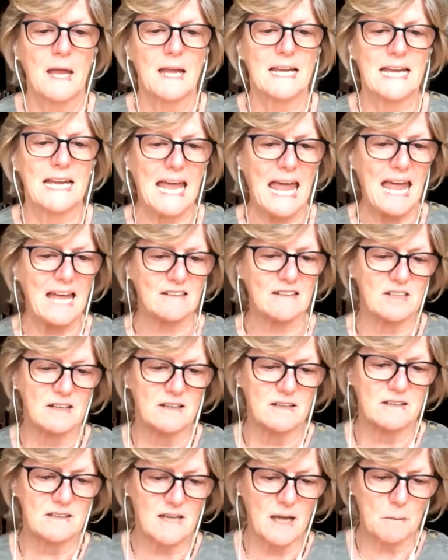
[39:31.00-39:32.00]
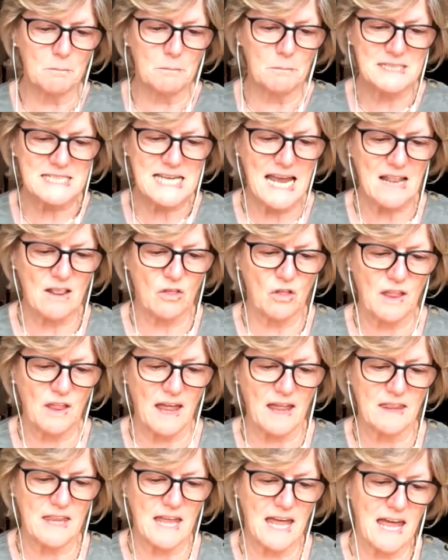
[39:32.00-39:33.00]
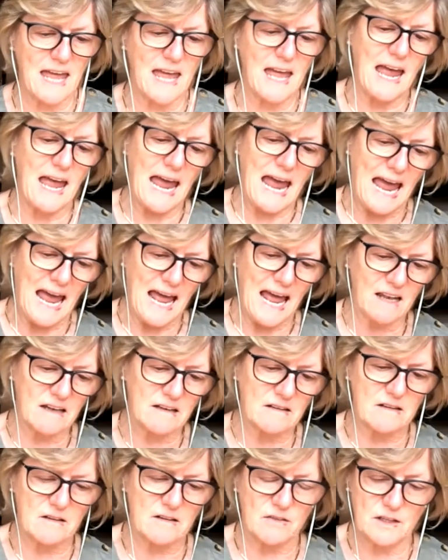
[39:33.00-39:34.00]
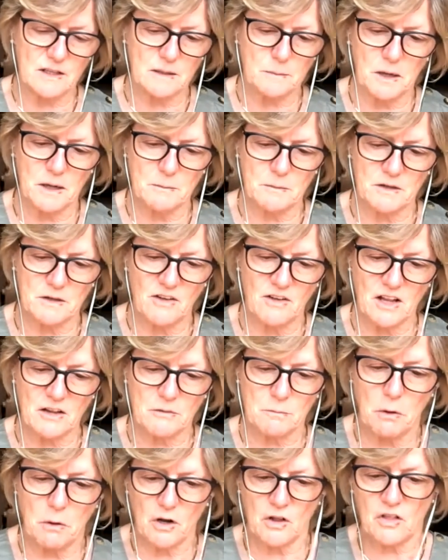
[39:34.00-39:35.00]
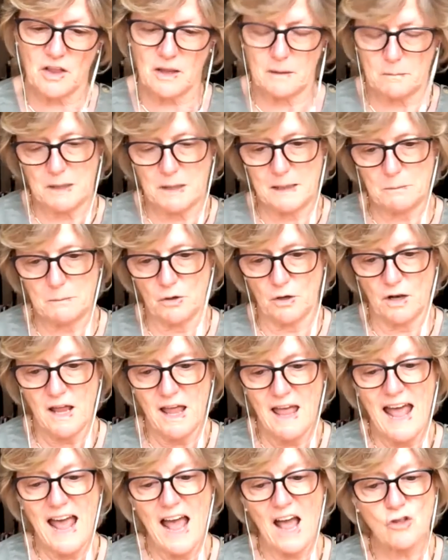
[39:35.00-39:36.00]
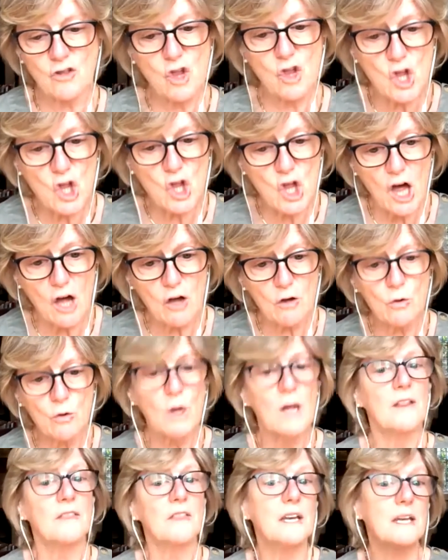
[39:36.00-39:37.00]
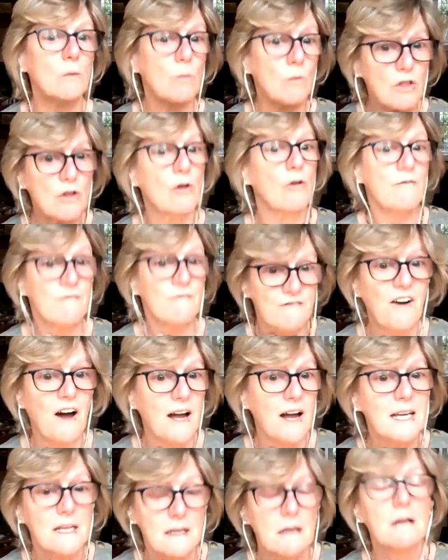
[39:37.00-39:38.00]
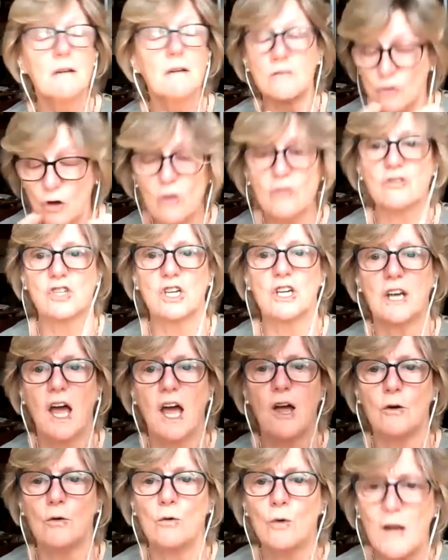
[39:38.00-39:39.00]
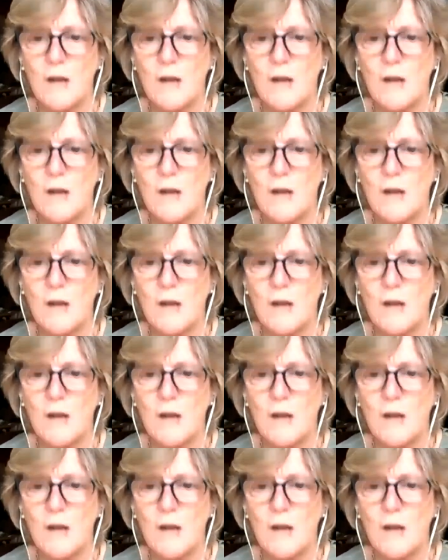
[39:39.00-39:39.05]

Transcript: get number 10 sat there and the Department of Health policy people, and show that it was fine not to know.